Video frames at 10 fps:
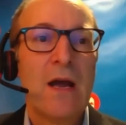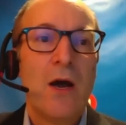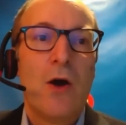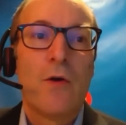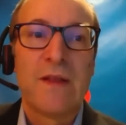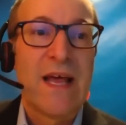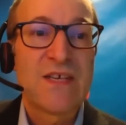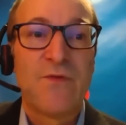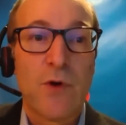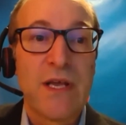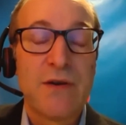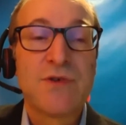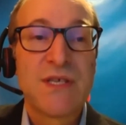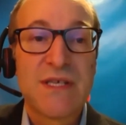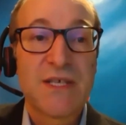over the last 40
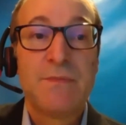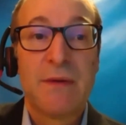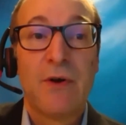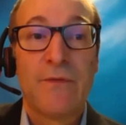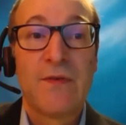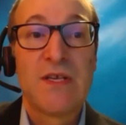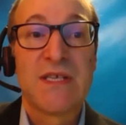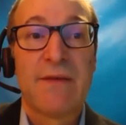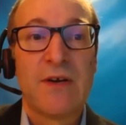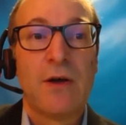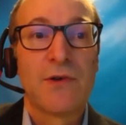years, it's actually been about $57 a